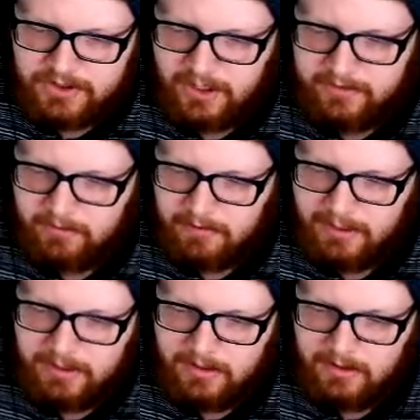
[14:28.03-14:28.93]
either,
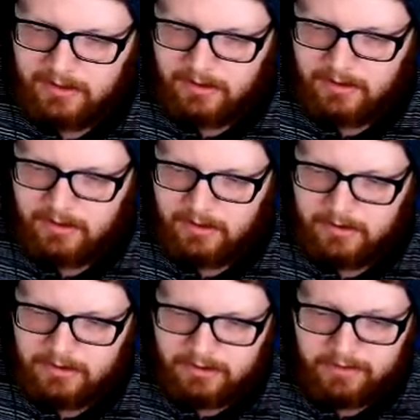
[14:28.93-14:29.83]
right?
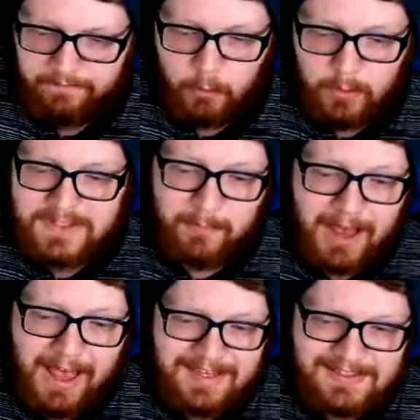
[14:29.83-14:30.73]
You get Focus
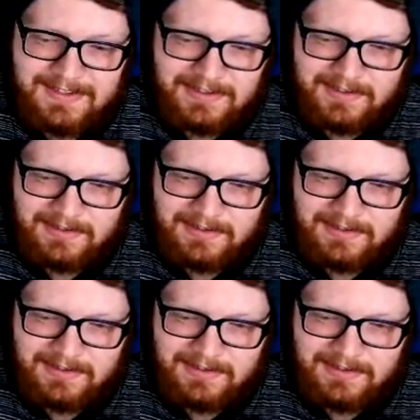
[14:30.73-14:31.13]
Blast.